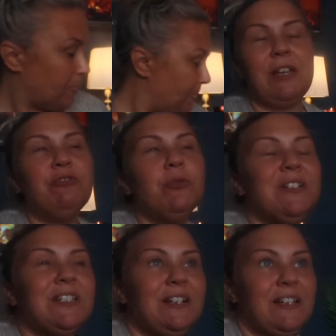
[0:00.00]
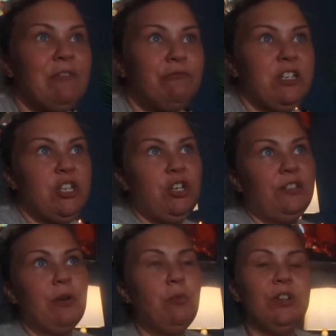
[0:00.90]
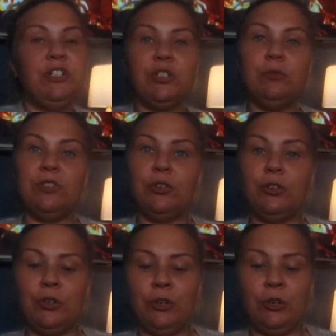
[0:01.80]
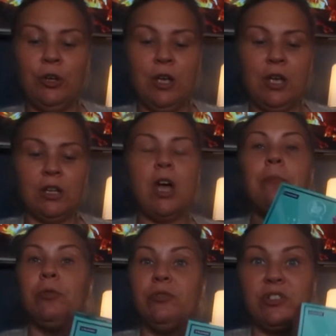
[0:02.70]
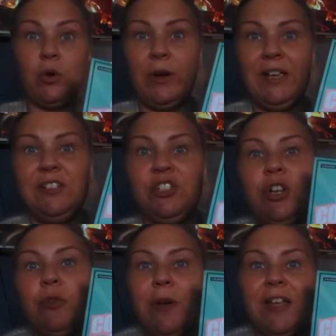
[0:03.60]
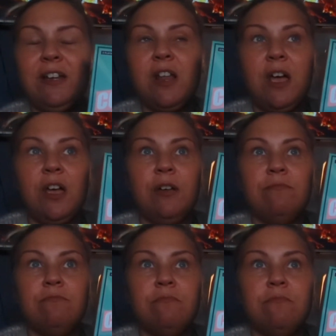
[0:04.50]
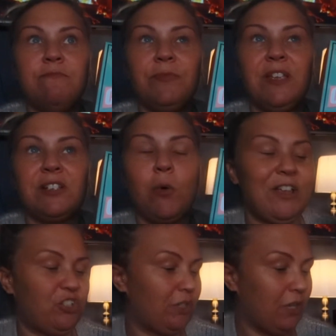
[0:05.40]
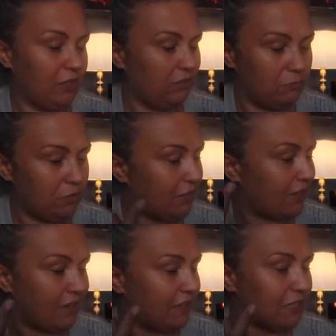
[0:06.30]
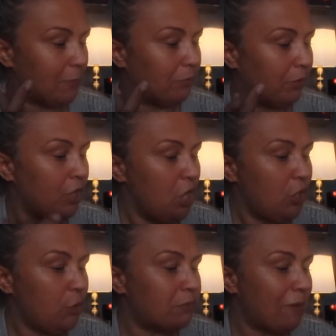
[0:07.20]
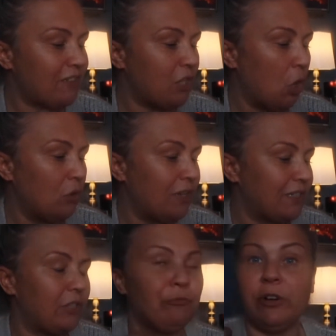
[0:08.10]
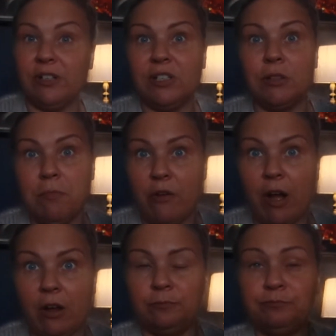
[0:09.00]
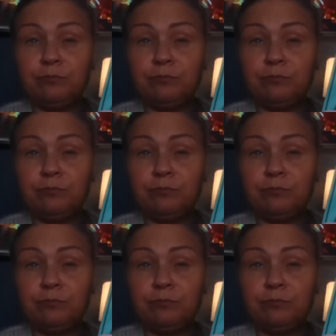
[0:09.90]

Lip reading: So I've always said every year that I want to do the couples quiz. You know when there's a question, like, let me get an example. Who spends longest in front of the mirror?